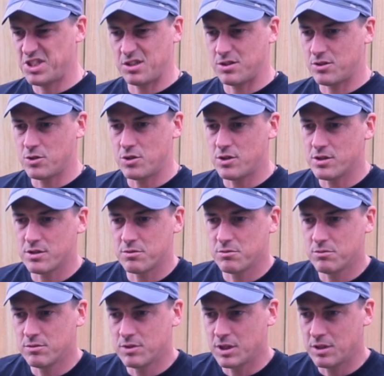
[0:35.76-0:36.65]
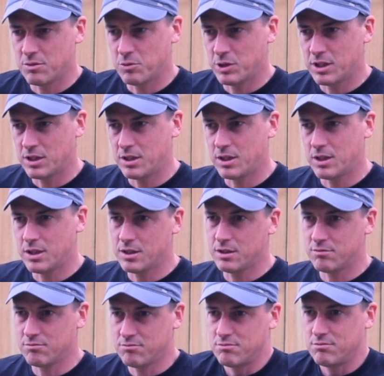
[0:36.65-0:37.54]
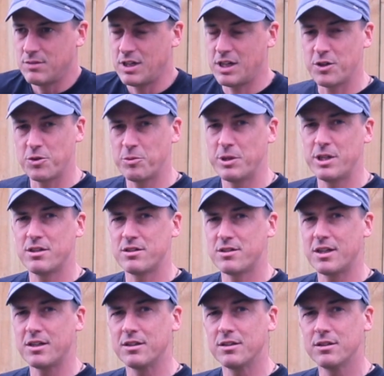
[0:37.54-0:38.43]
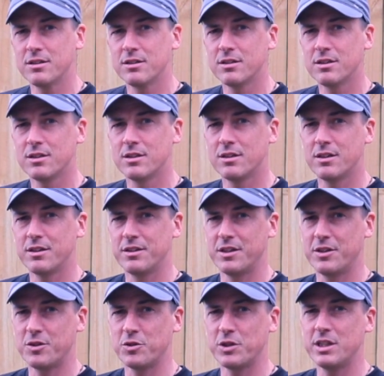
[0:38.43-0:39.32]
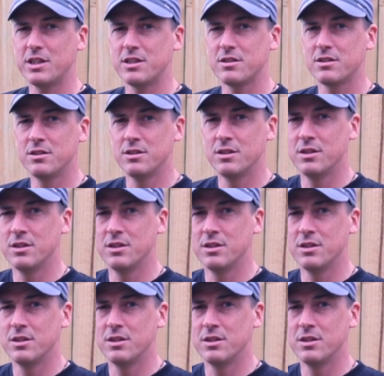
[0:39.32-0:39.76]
6 guys and we can get 100 metres done in that 3 hours.